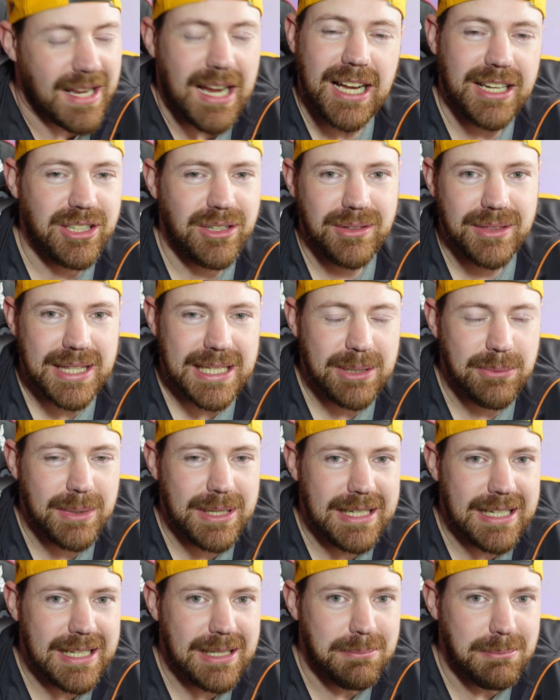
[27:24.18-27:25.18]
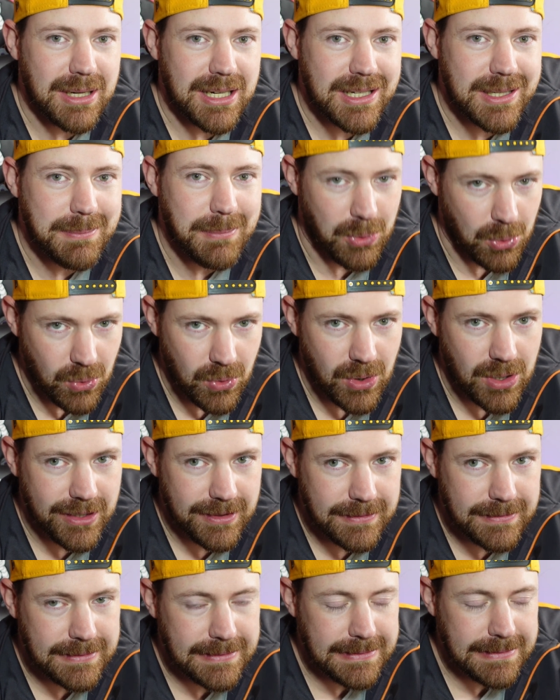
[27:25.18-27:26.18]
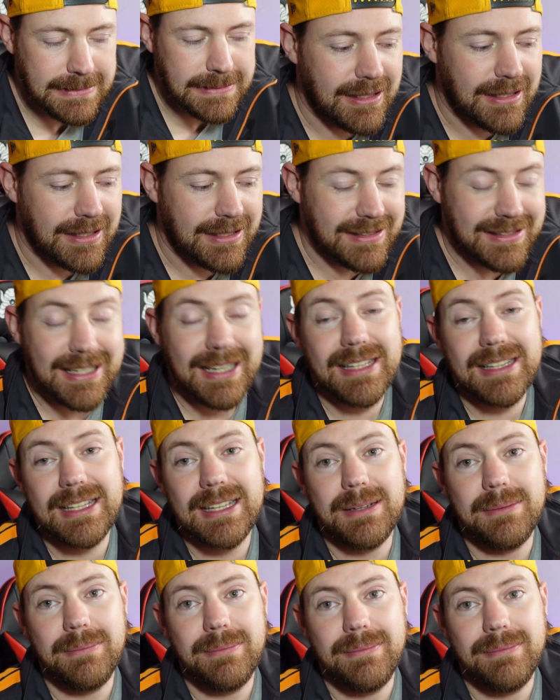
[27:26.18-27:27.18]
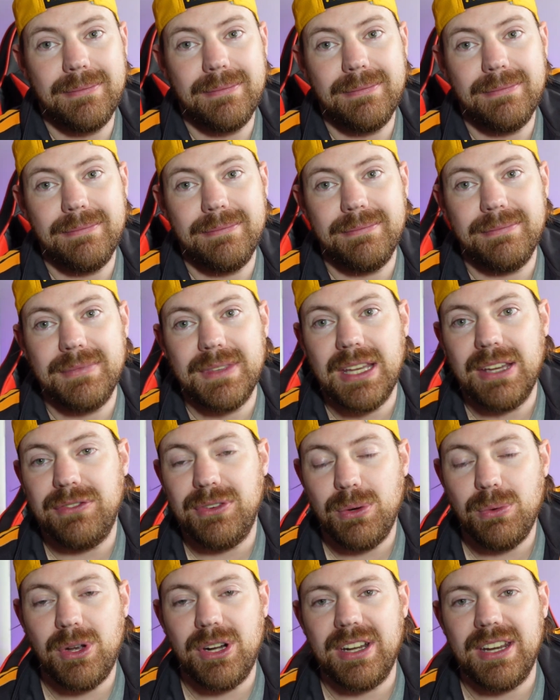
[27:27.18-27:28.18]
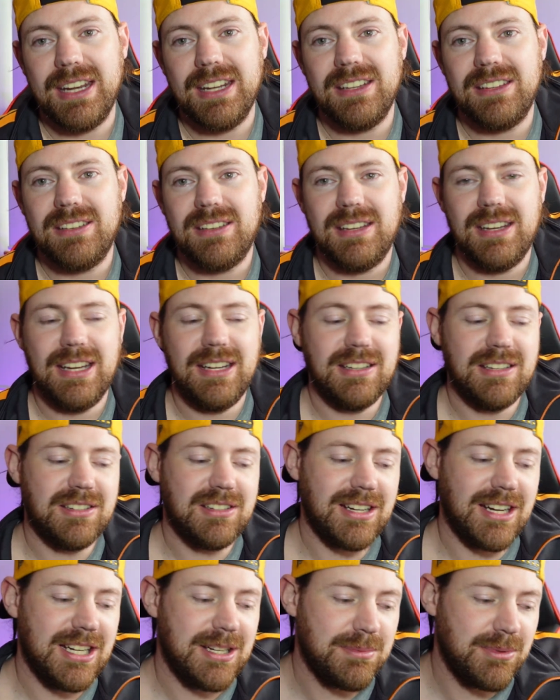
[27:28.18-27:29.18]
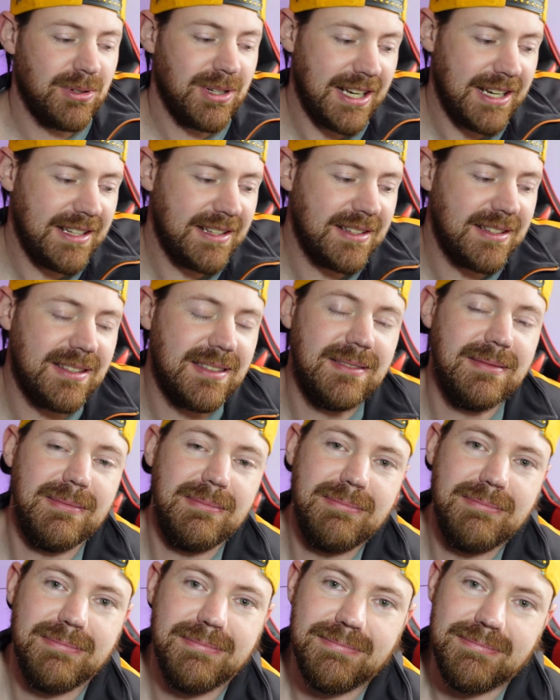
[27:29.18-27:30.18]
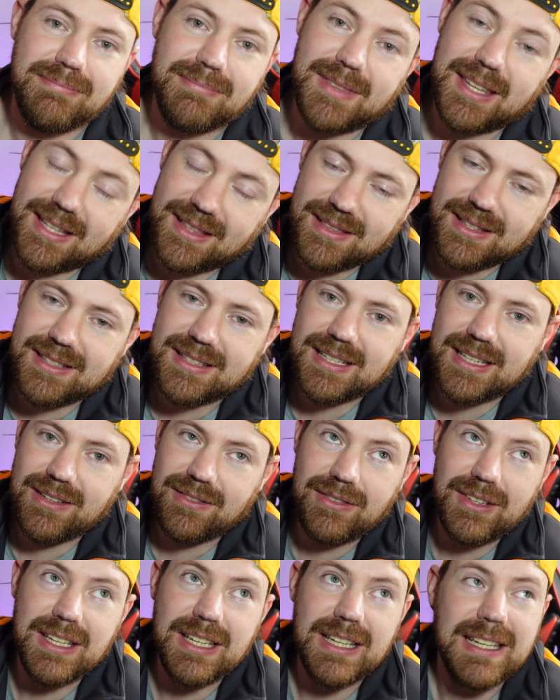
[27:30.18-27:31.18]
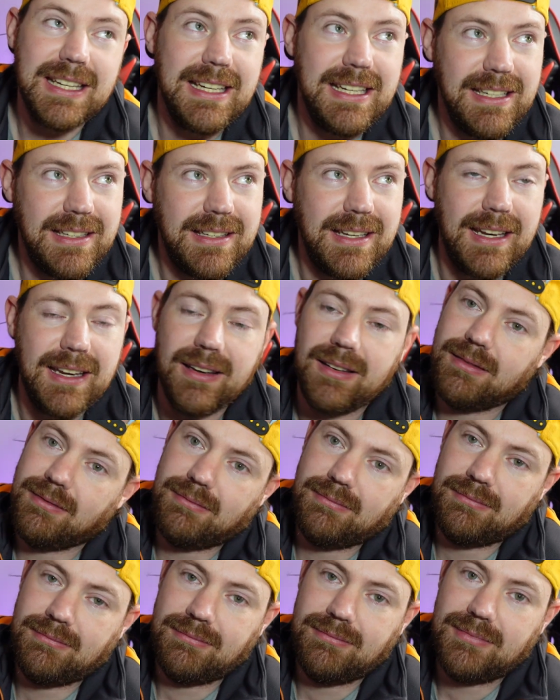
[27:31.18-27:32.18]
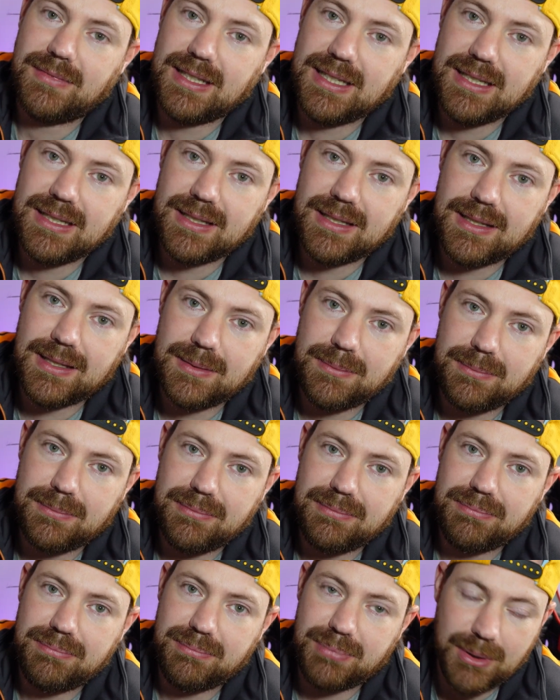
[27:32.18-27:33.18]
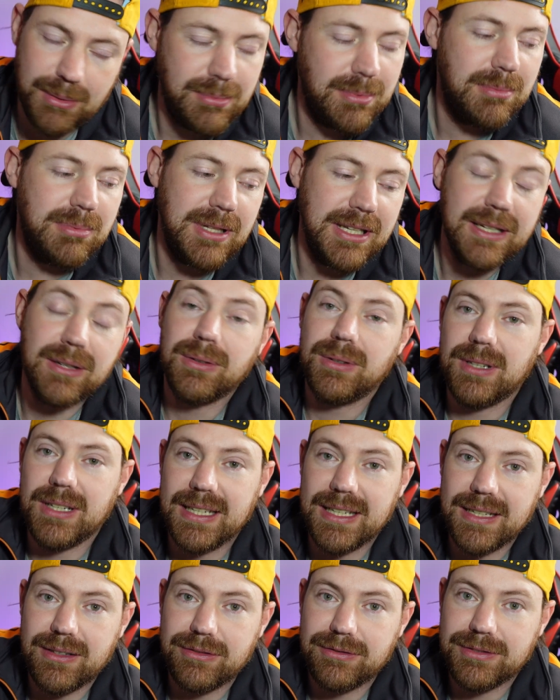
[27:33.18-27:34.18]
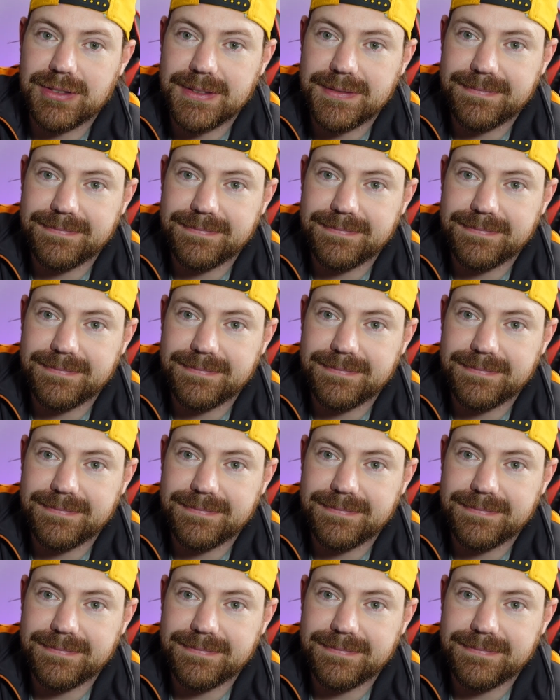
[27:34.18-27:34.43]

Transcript: don't think we need much more. In saying that, if you want interchangeable lens, then the ZV-E10 is probably good enough.